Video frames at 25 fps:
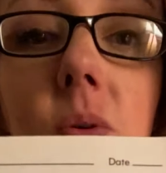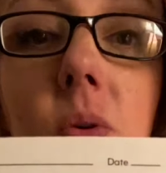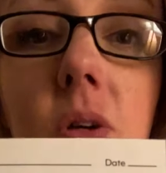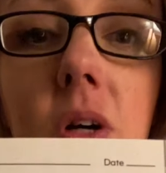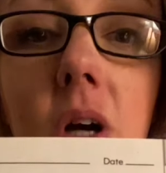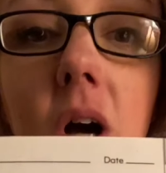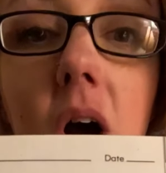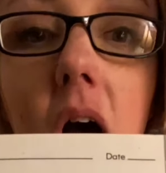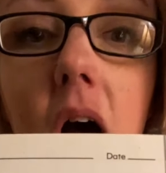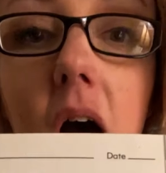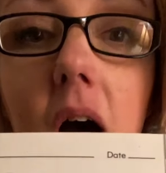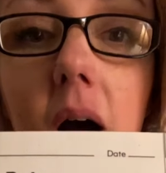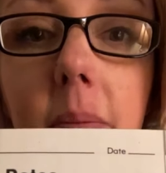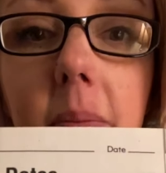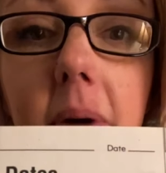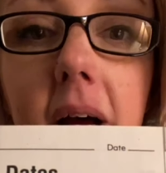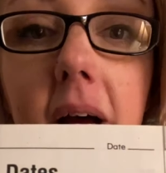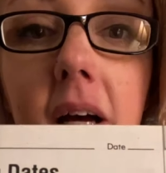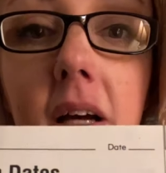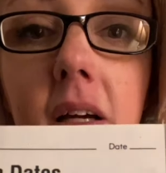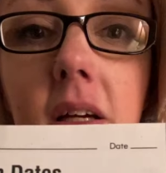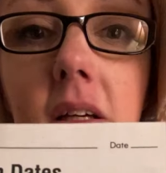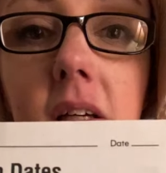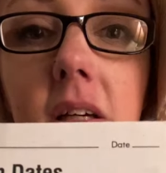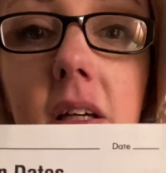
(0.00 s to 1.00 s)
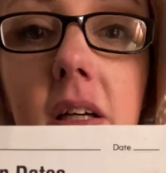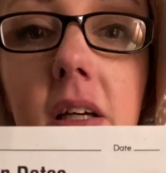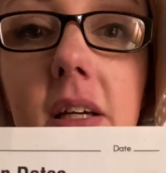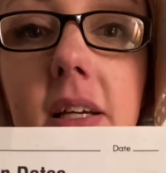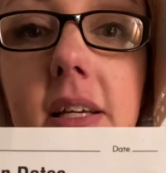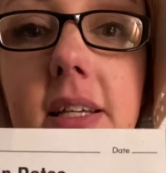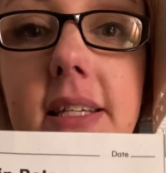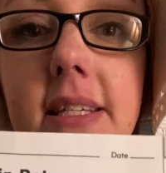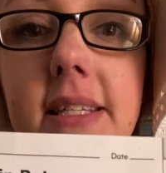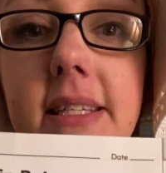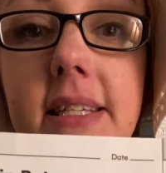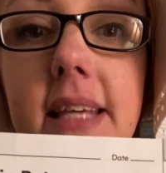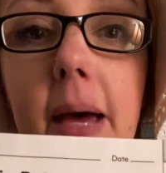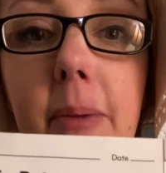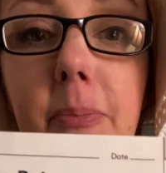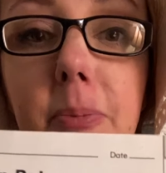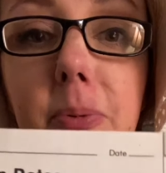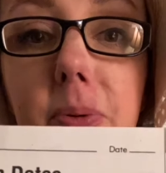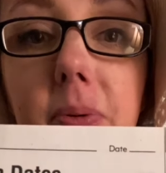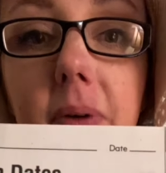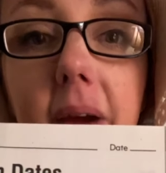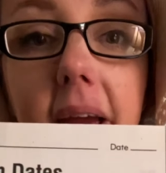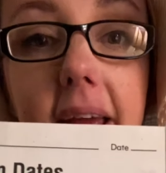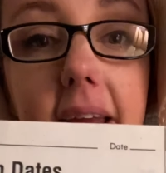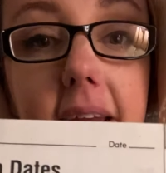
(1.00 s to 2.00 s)
comma
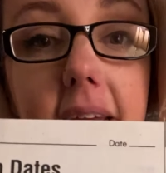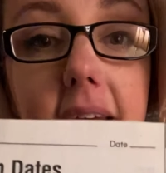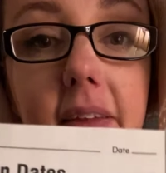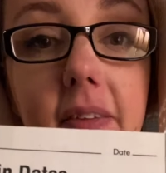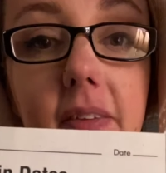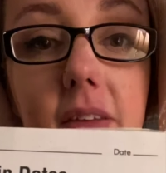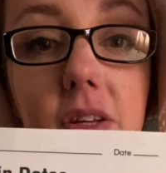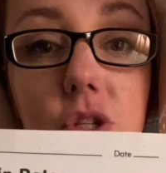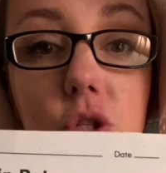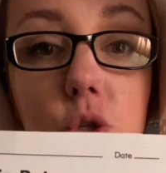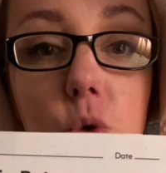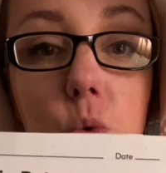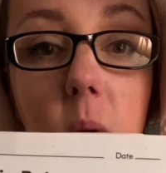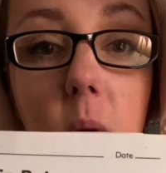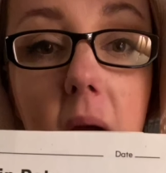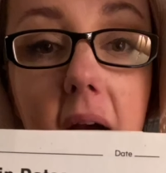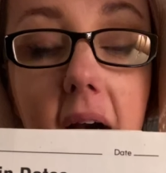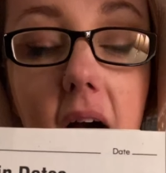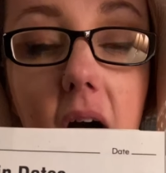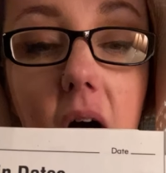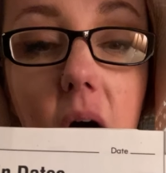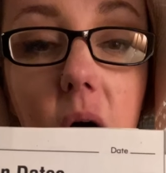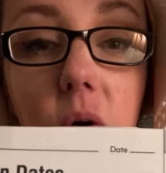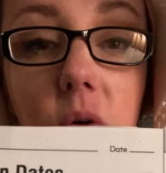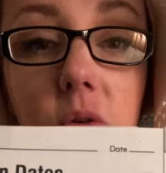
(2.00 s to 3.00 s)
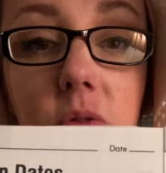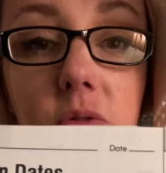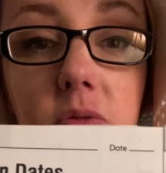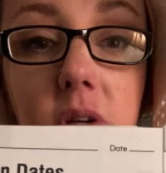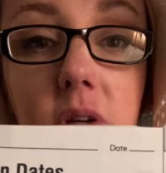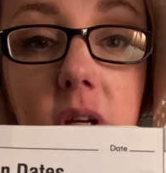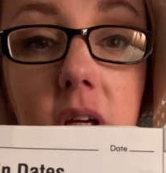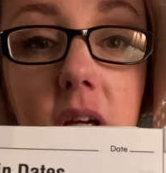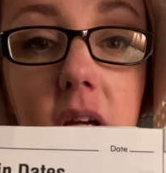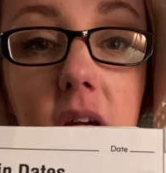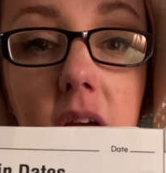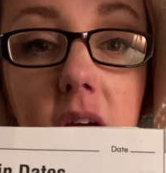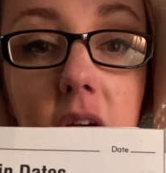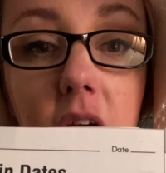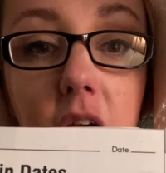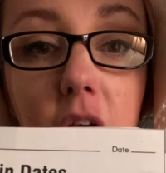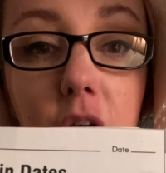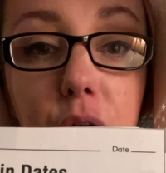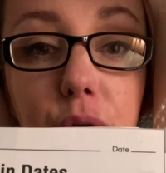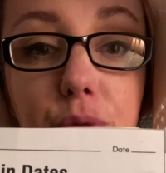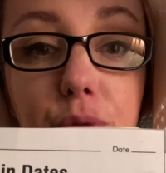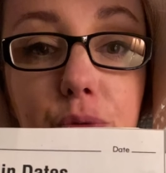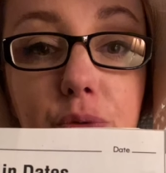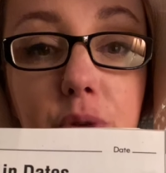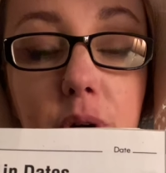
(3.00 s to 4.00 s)
separating the 12
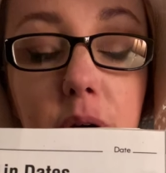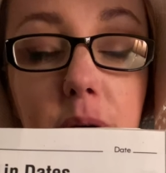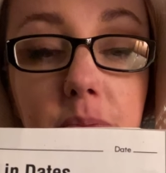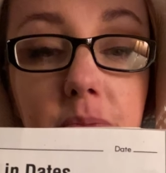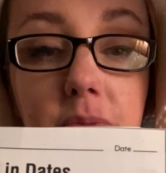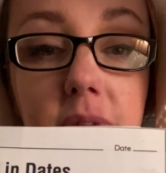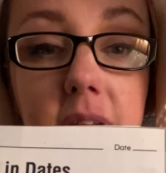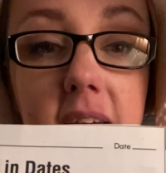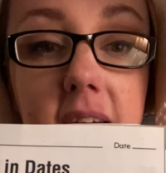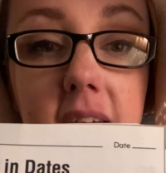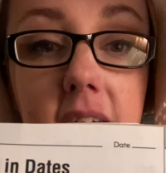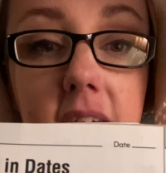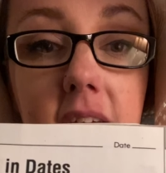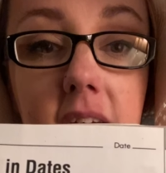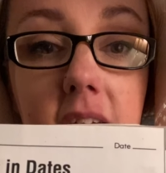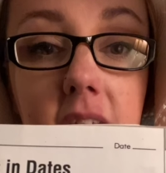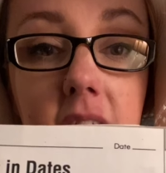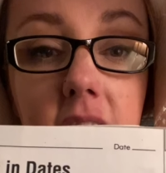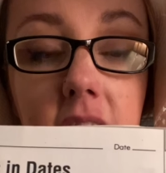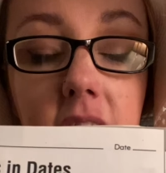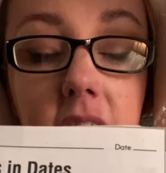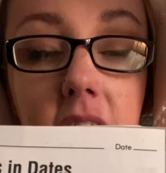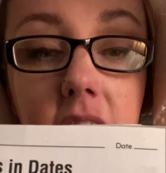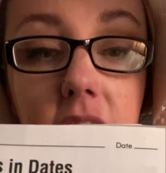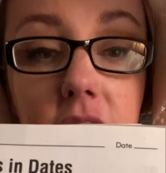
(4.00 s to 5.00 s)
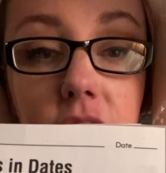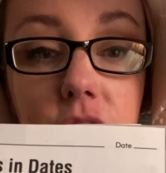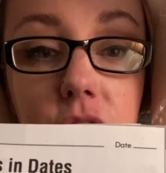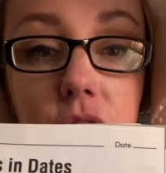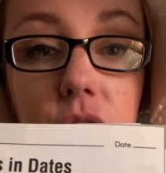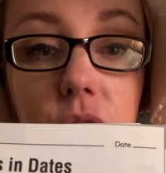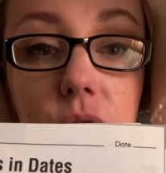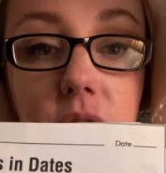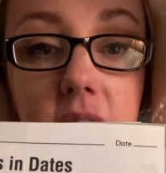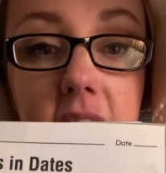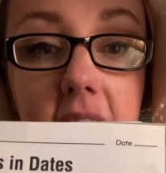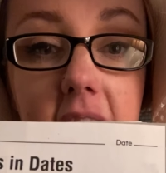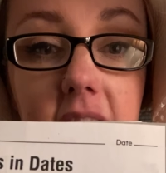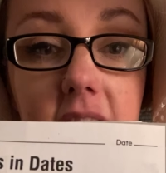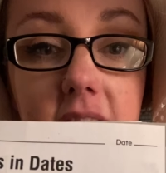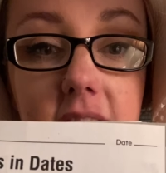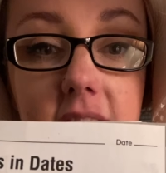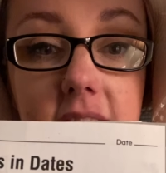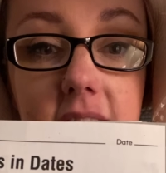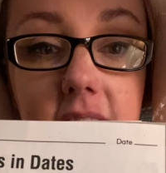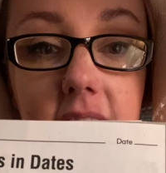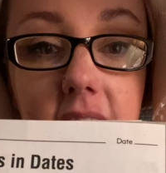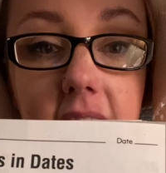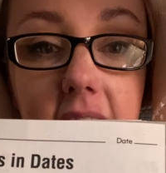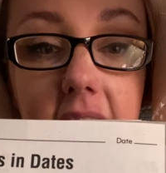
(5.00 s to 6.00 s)
from the
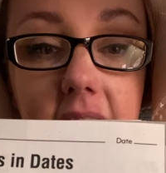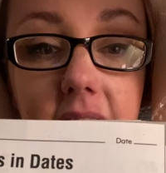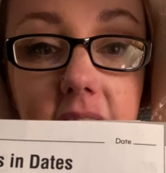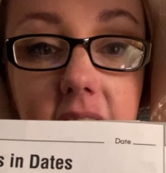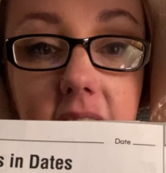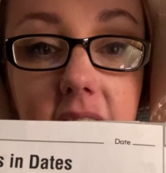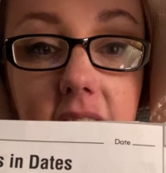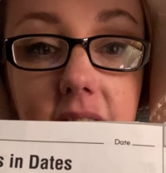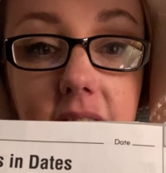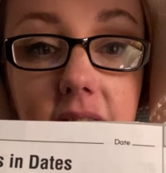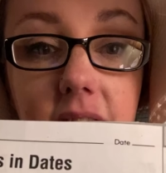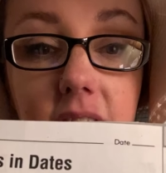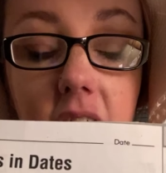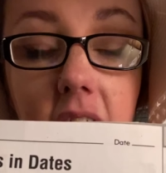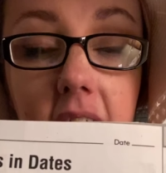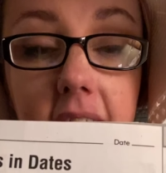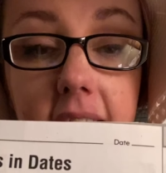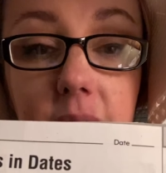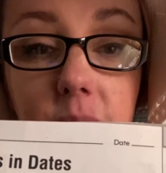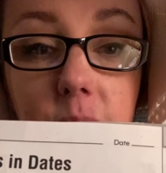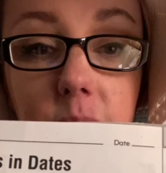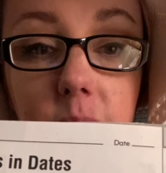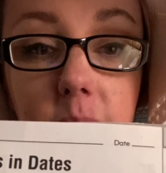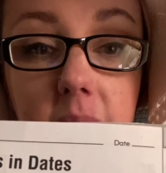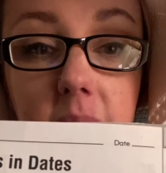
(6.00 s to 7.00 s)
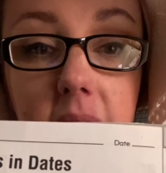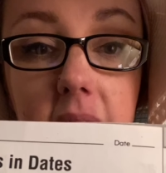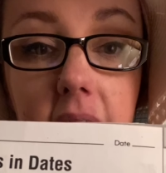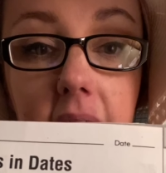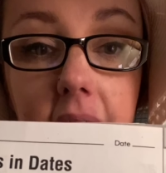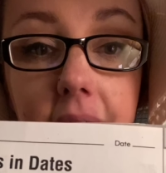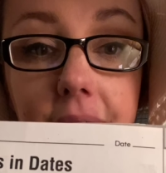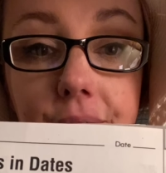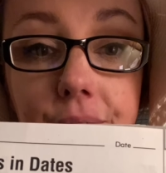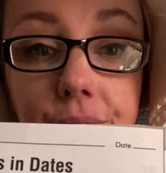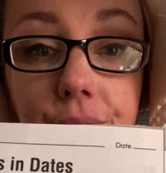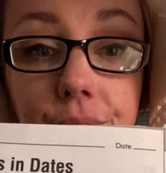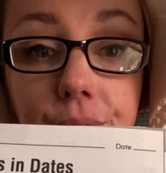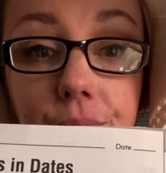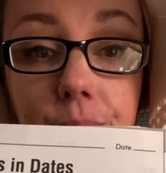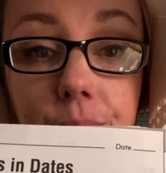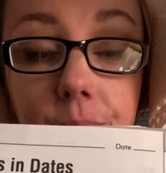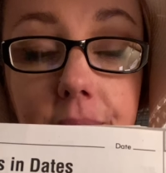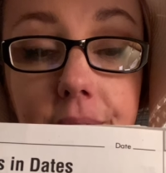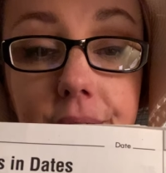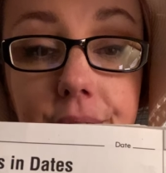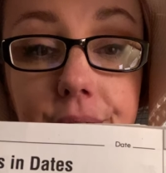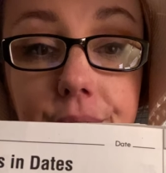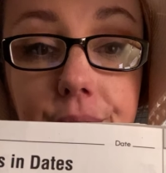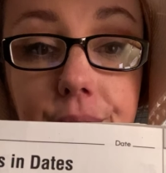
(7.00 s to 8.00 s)
2011. If not, it would be
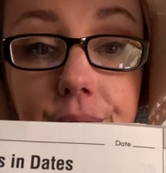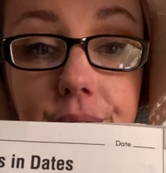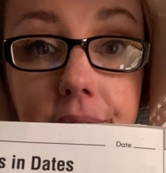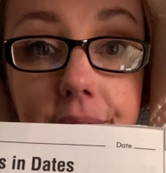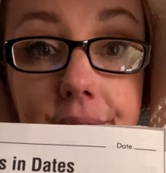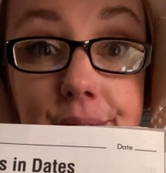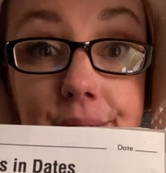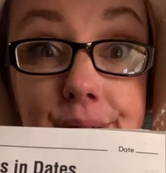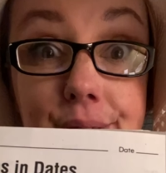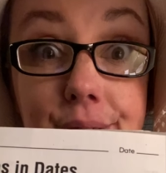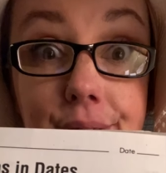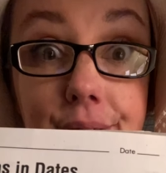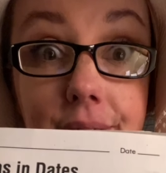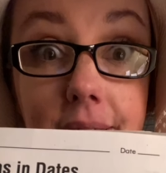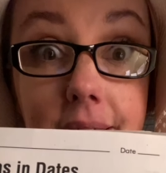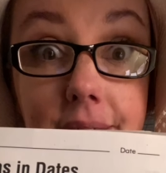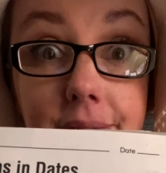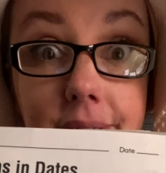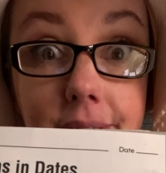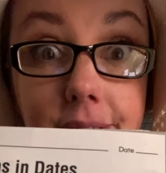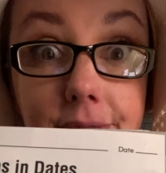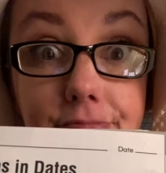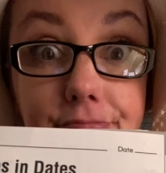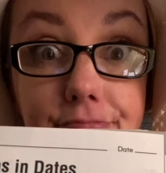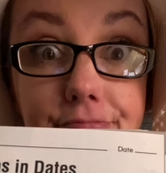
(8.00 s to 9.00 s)
122,011.